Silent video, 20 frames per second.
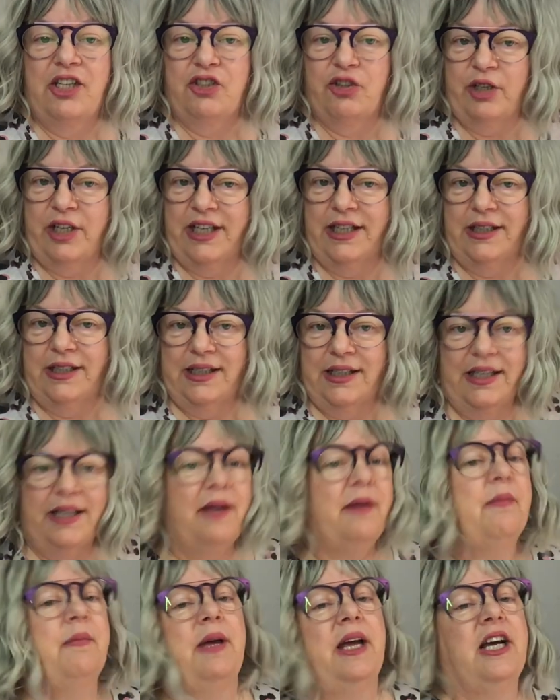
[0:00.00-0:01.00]
trail, I
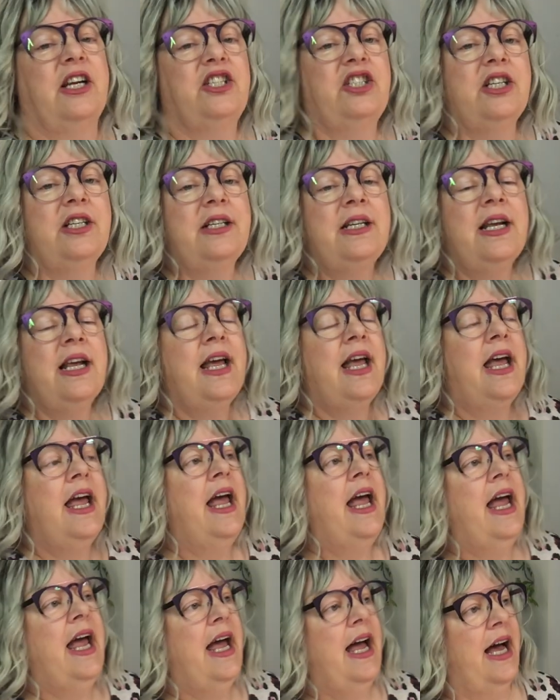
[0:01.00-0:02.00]
imagine,
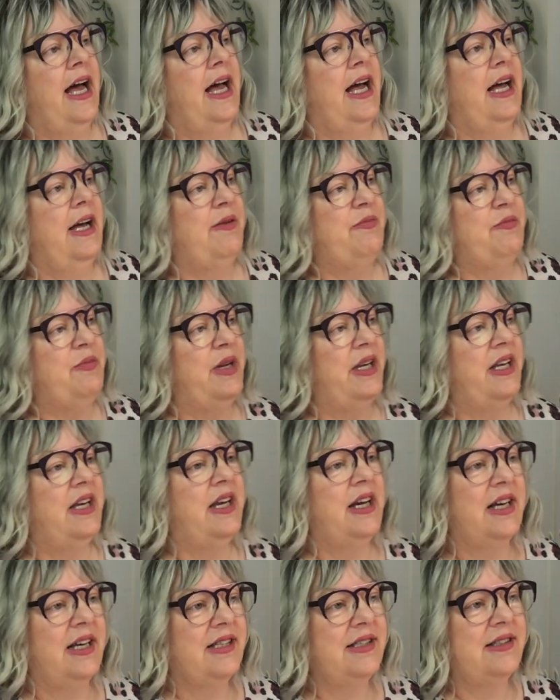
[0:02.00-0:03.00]
um,
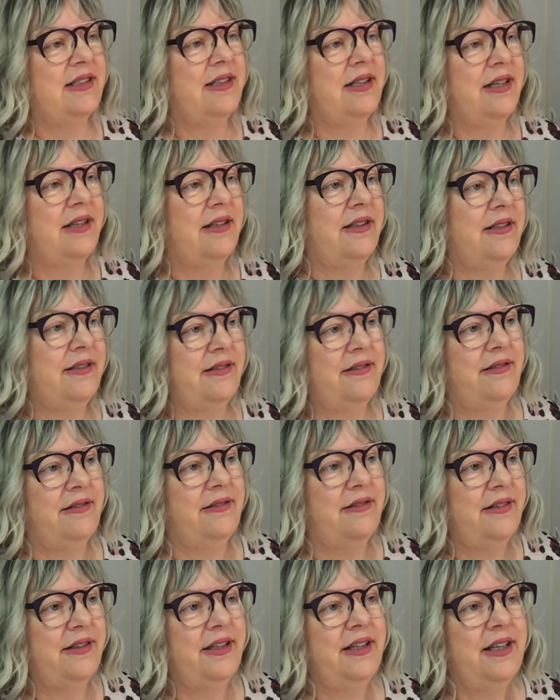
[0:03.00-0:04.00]
because
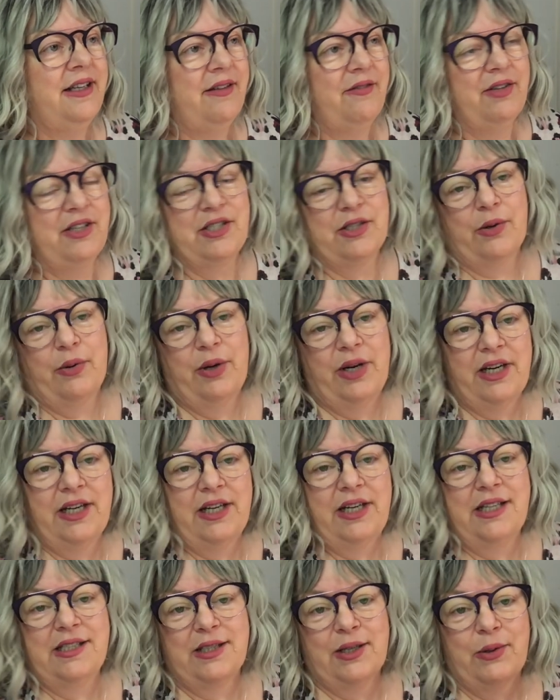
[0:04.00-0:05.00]
if he's acquitted,
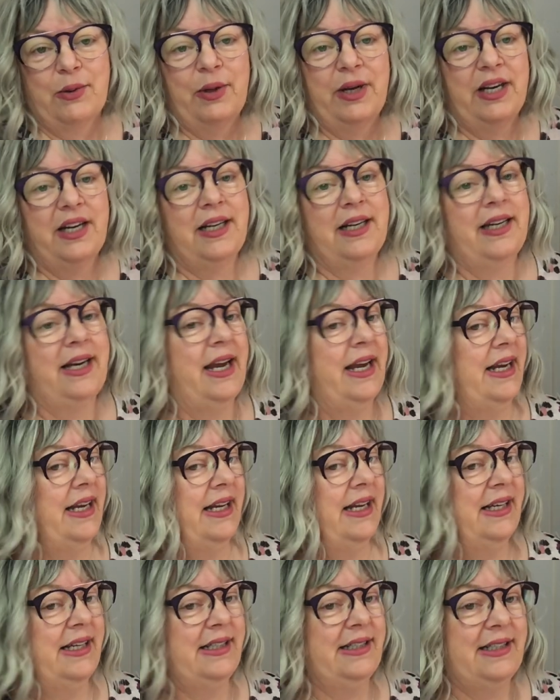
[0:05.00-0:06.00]
he's acquitted,
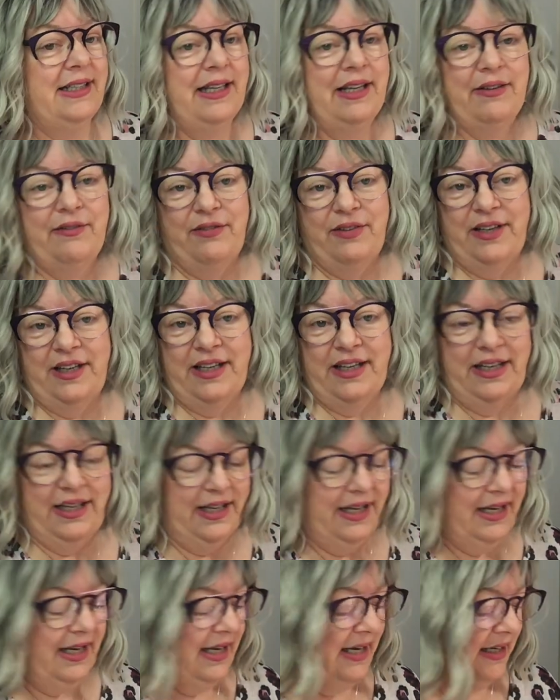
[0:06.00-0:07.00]
and if
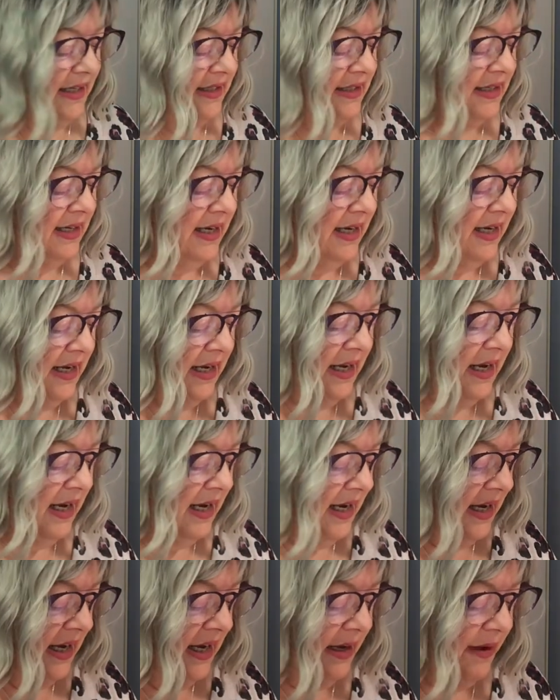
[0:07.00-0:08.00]
he is
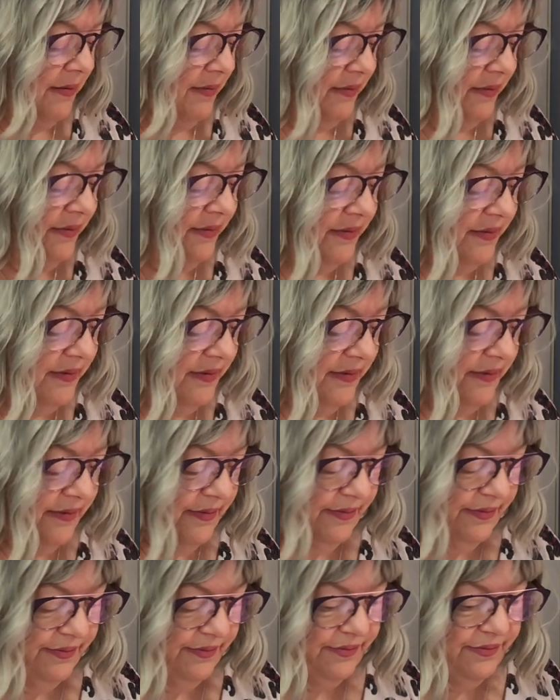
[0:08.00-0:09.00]
um,
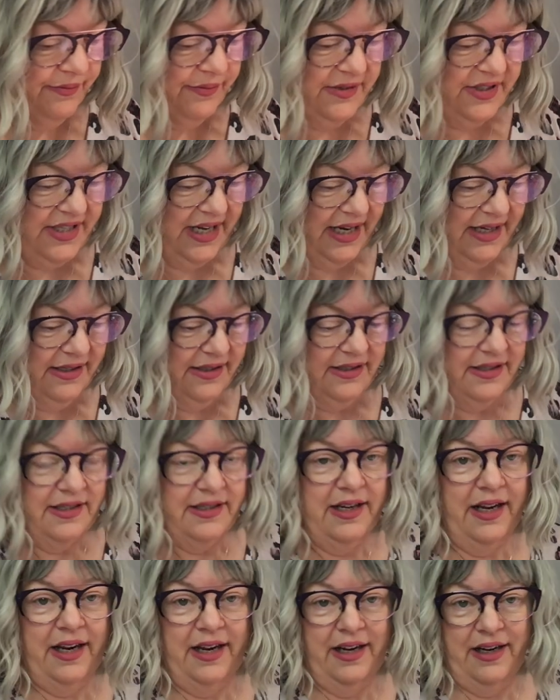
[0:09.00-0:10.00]

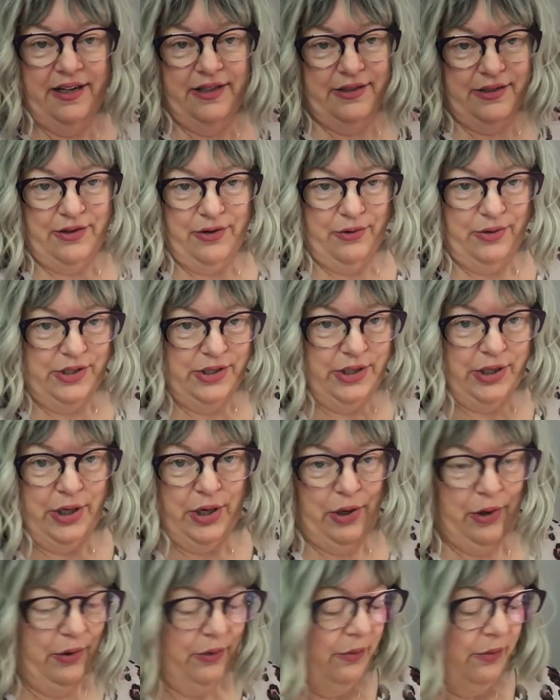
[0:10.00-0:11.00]
sentenced, it is going to
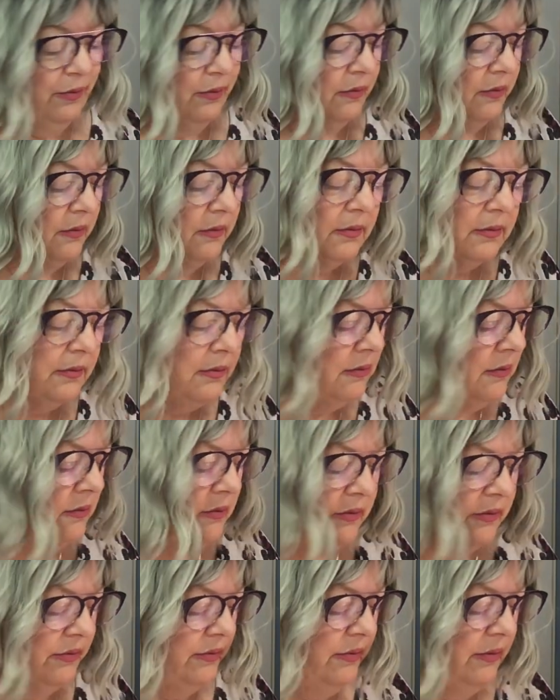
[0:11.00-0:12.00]
go
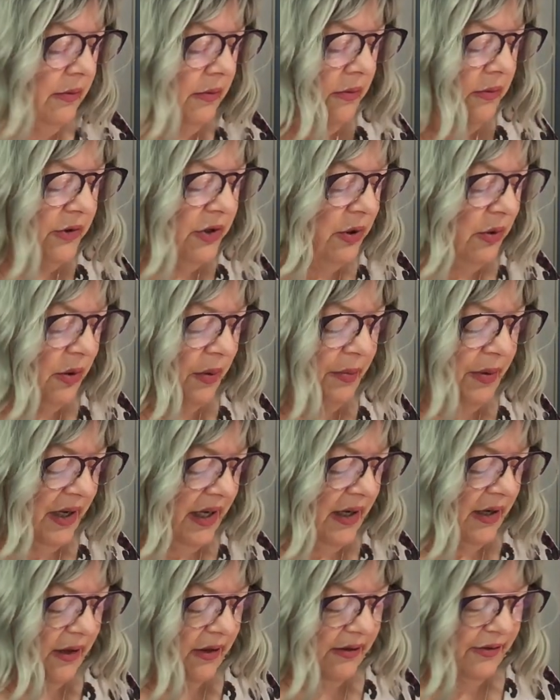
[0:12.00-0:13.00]
to
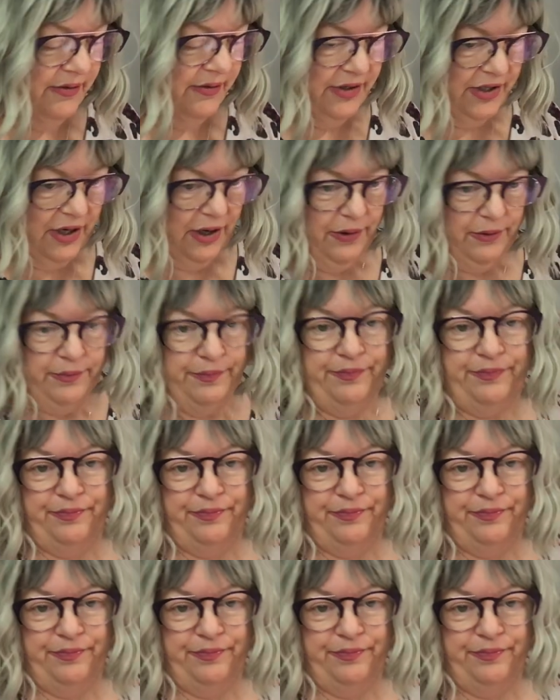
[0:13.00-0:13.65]
appeal. So,